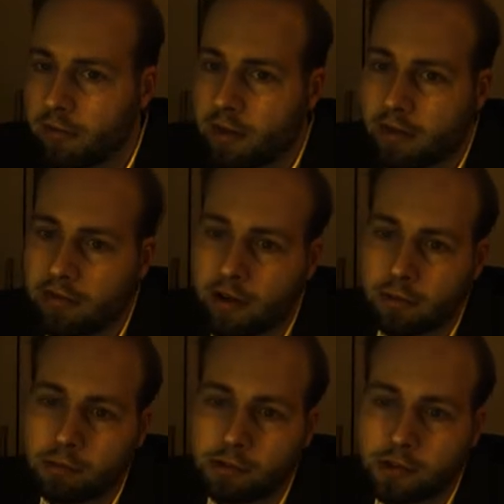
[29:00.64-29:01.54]
of that
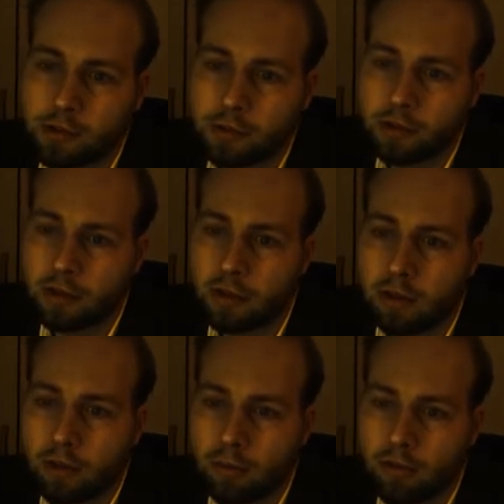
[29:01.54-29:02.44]
terrible June,
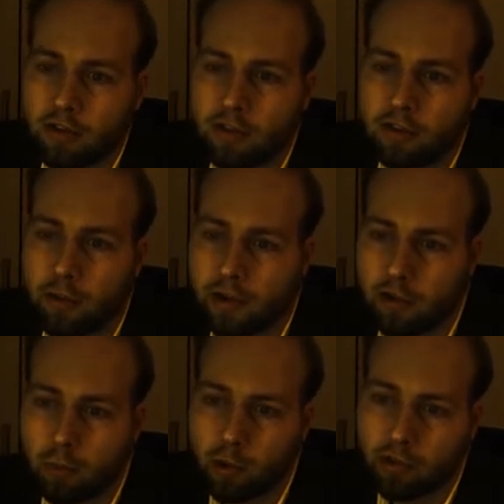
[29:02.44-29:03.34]
was the
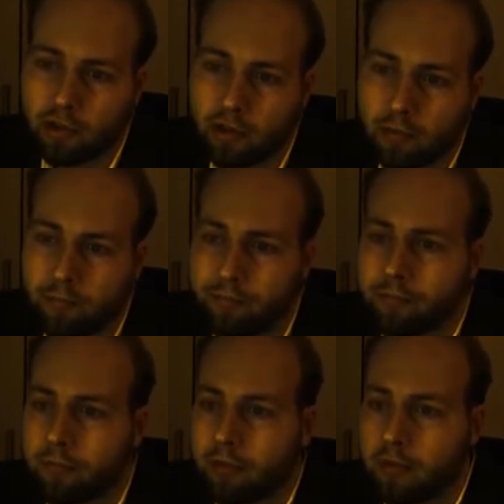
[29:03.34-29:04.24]
strange wonder,
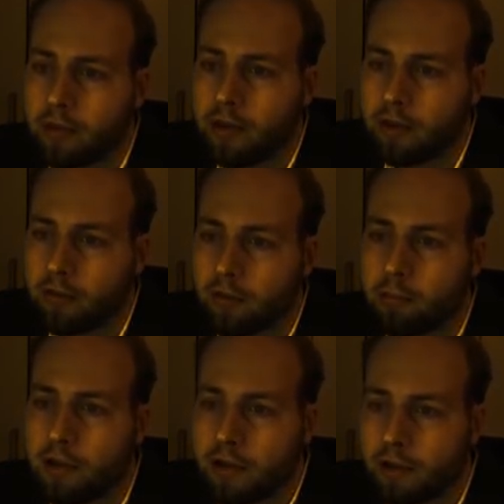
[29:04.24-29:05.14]
the
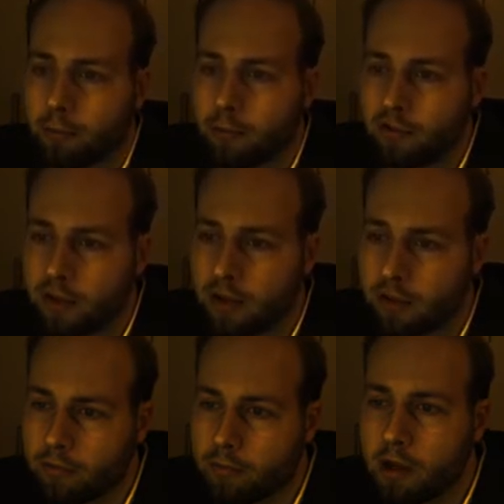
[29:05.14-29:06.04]
unfamiliar
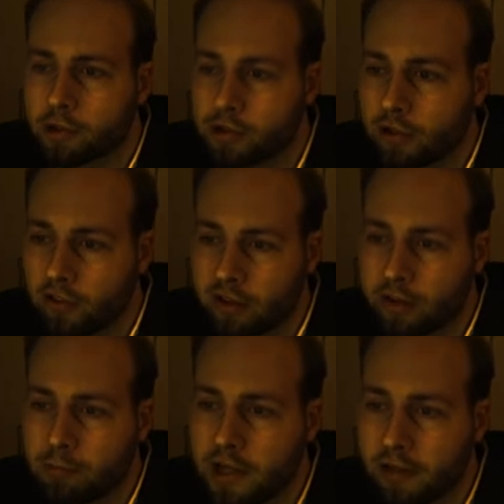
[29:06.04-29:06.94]
routine of the Martians in
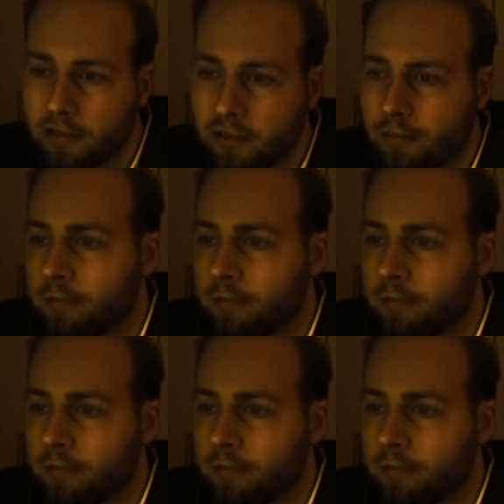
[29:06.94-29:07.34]
the pit.